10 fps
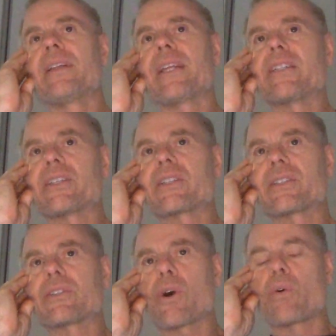They
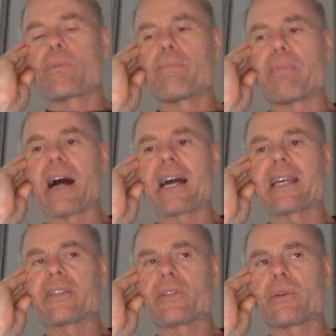just don't buy
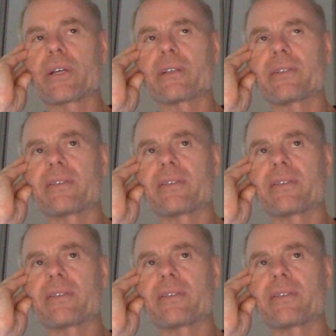into it.